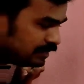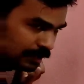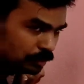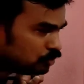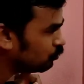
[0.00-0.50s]
is
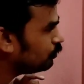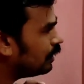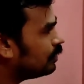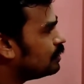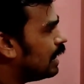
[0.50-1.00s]
equal to 2
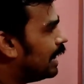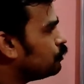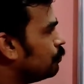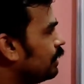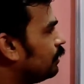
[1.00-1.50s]
now.
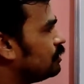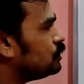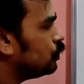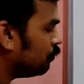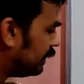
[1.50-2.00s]
At omega equal to
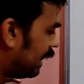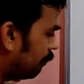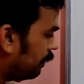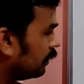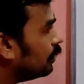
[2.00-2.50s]
0, what
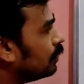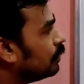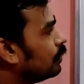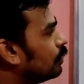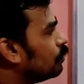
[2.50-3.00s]
happened?
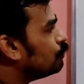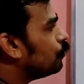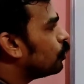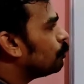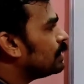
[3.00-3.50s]

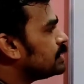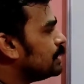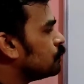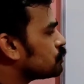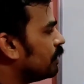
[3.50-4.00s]
4 plus
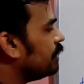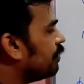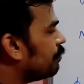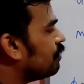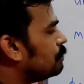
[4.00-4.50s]
0 square
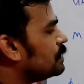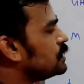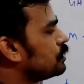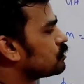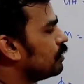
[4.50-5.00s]
divided by 1
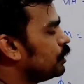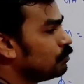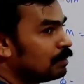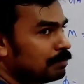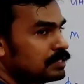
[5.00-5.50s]
plus 0 square
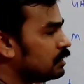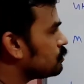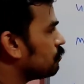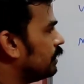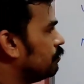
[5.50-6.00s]
into 1 plus
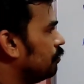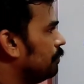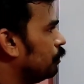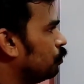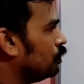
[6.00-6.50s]
0 square, it will
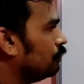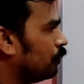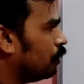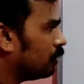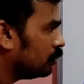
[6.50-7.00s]
be root
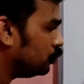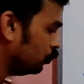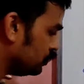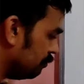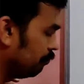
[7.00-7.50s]
4,
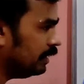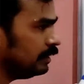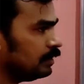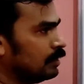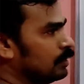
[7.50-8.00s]
2 simply.